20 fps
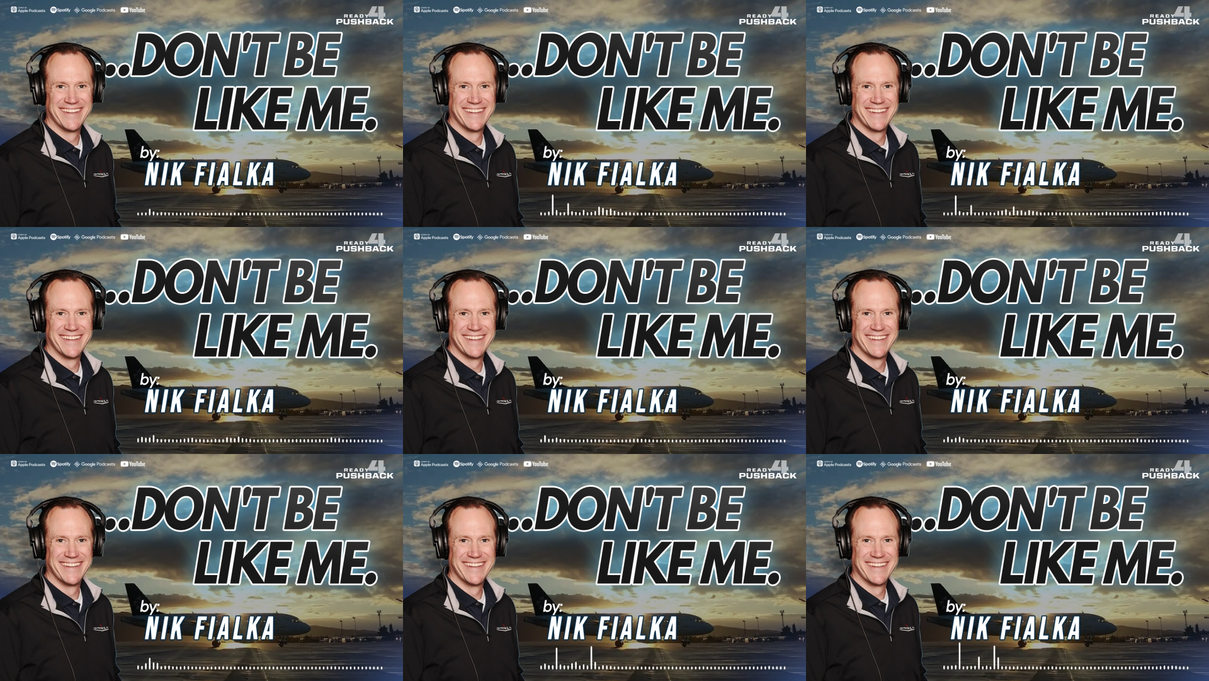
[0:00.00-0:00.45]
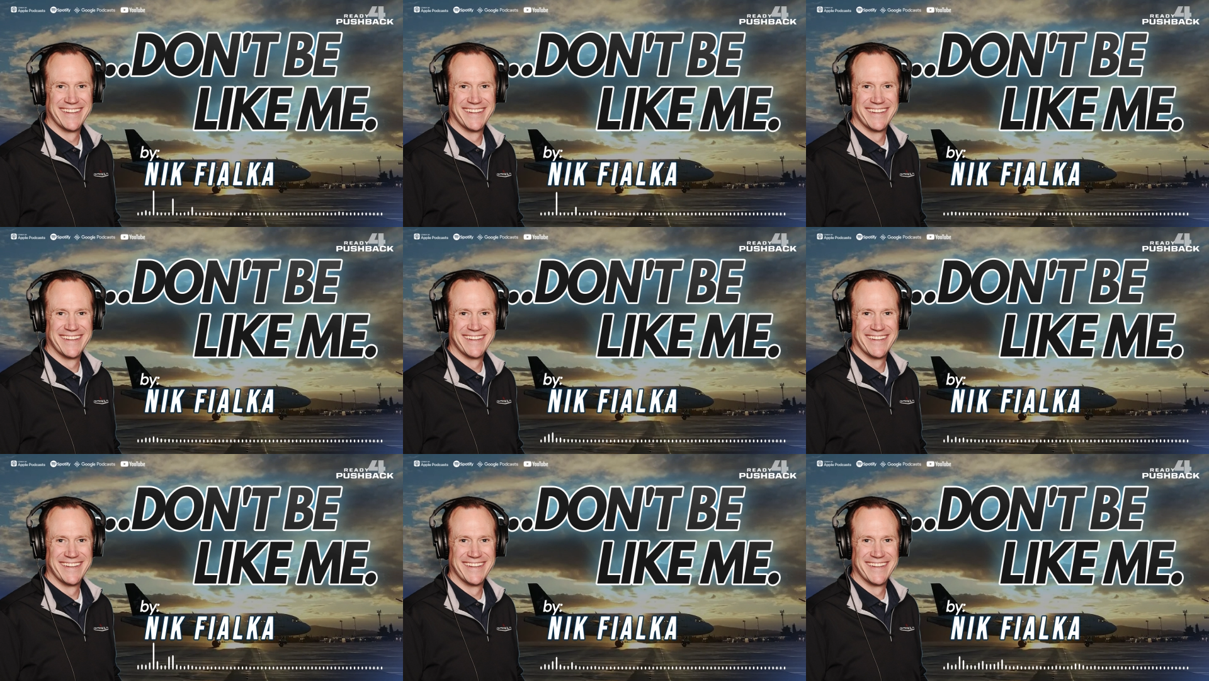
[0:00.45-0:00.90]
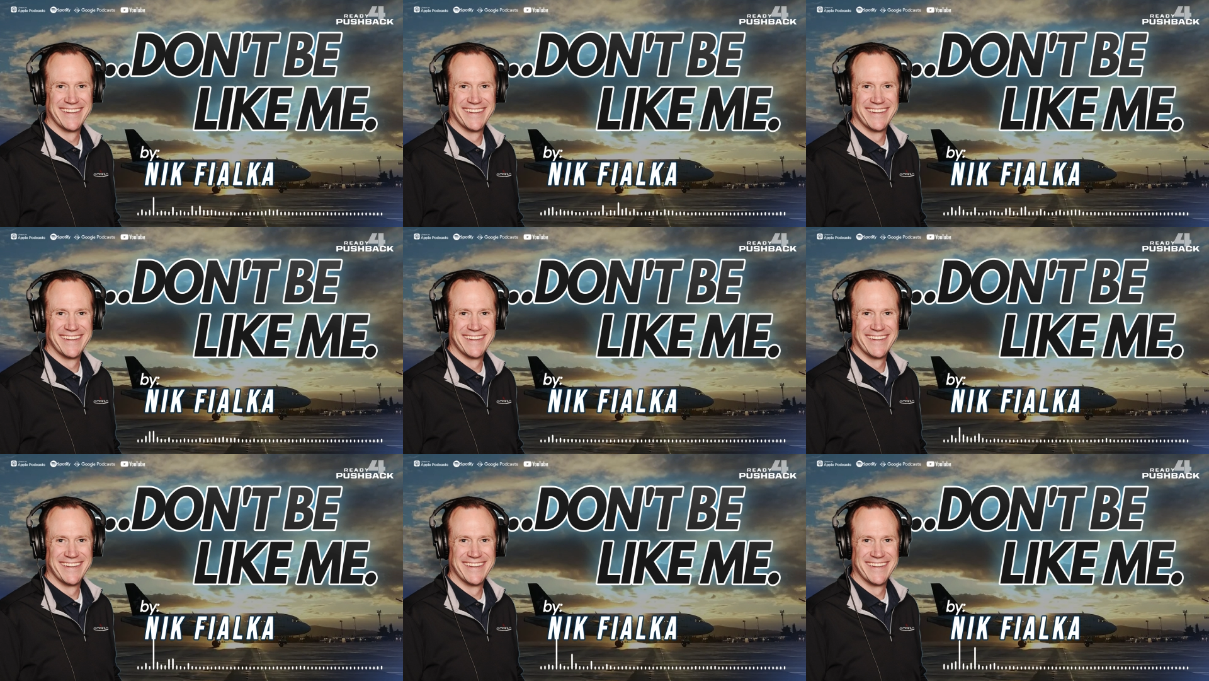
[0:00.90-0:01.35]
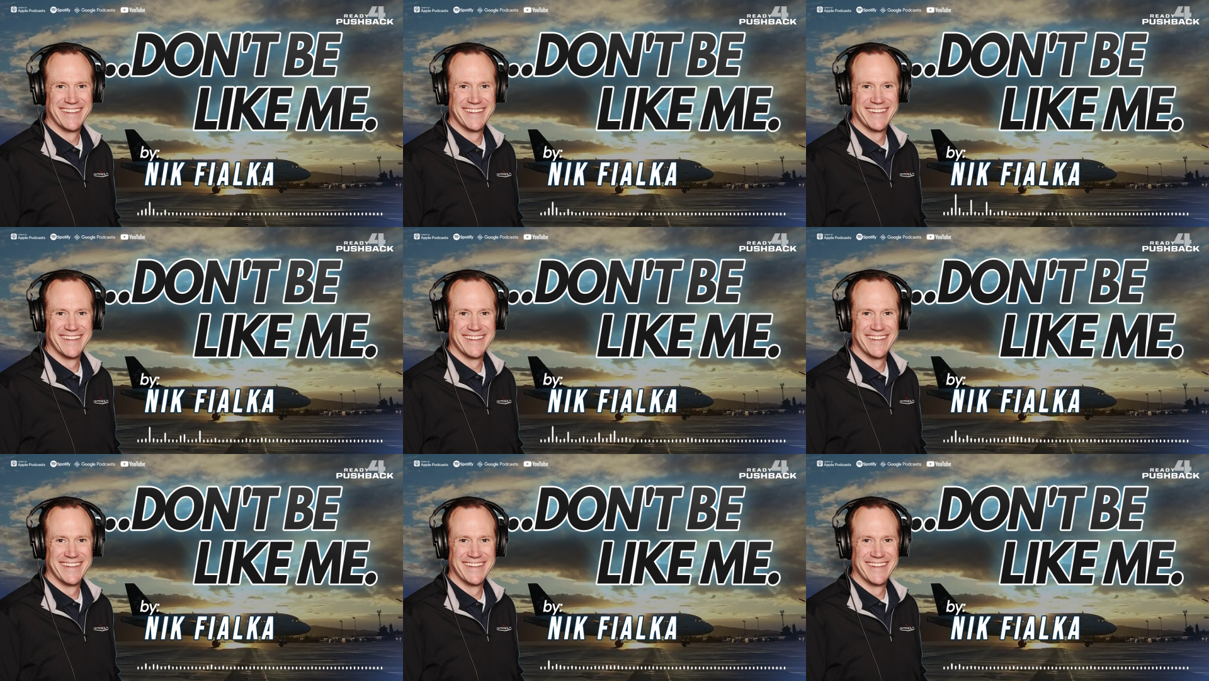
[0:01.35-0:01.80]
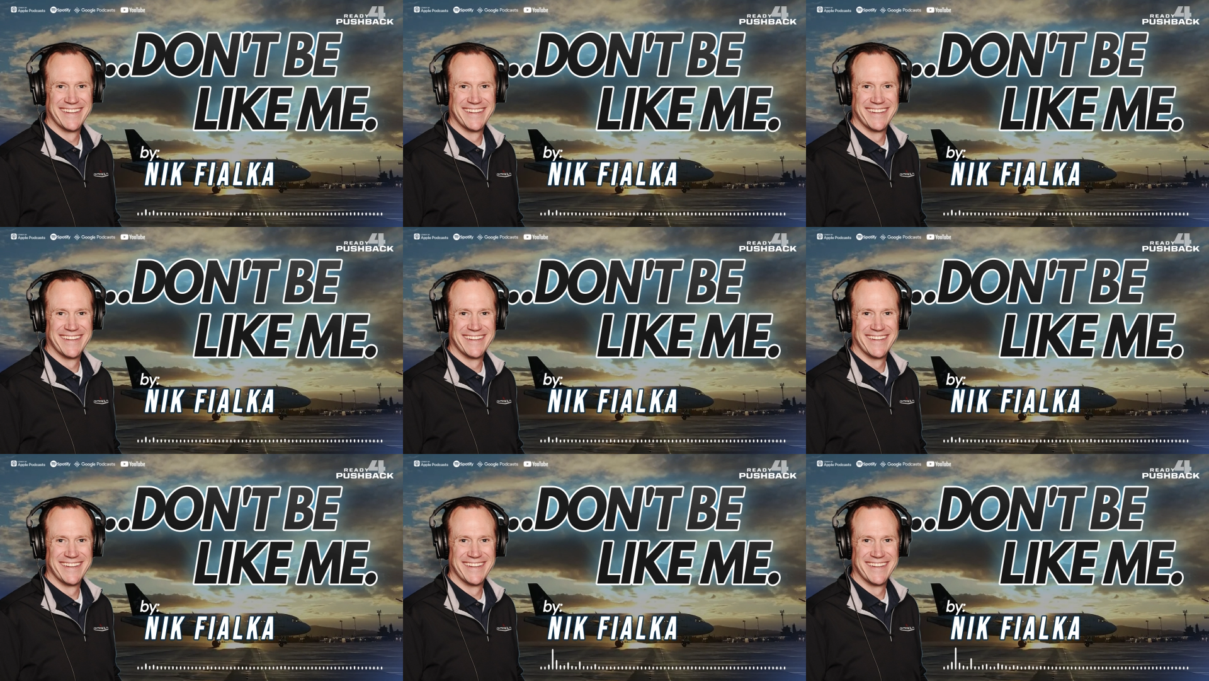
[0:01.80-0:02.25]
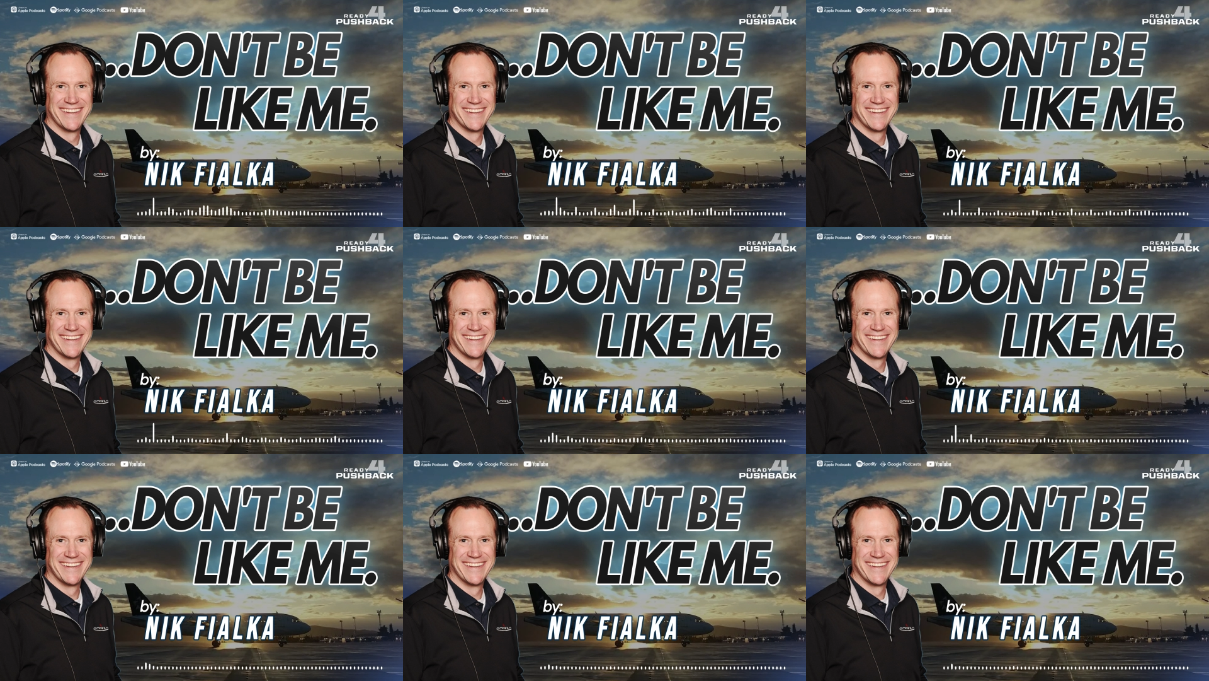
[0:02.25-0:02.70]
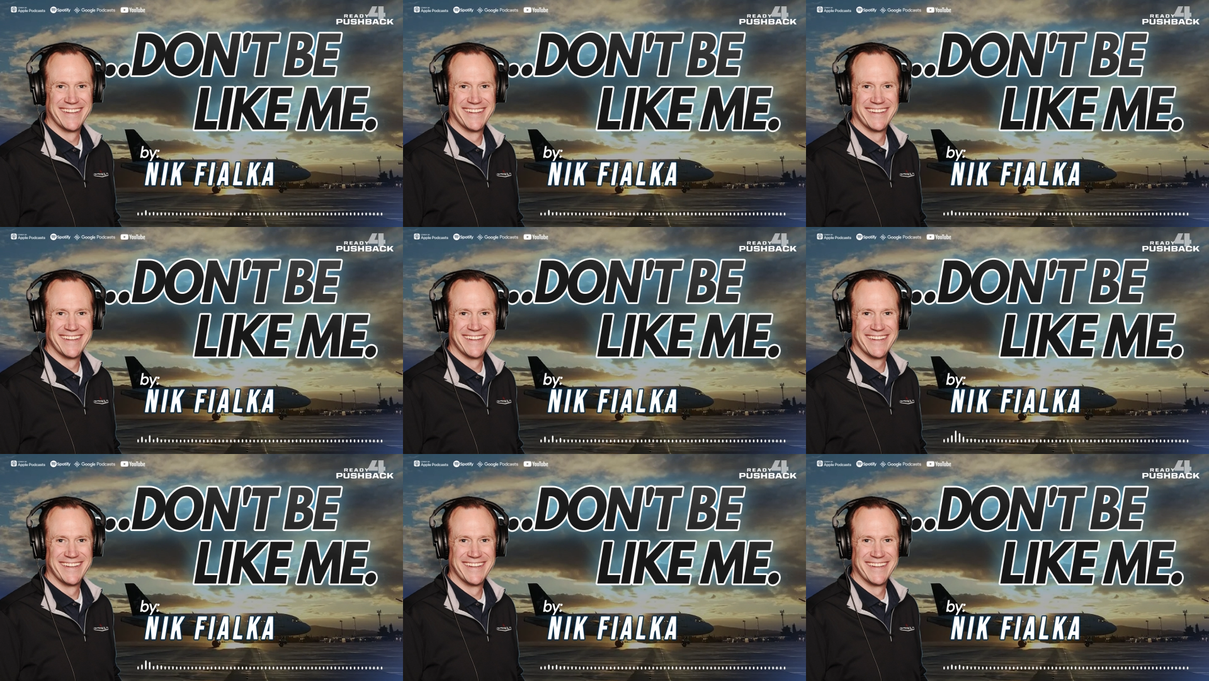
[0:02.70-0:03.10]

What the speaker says: This is a still picture; no speech is visible.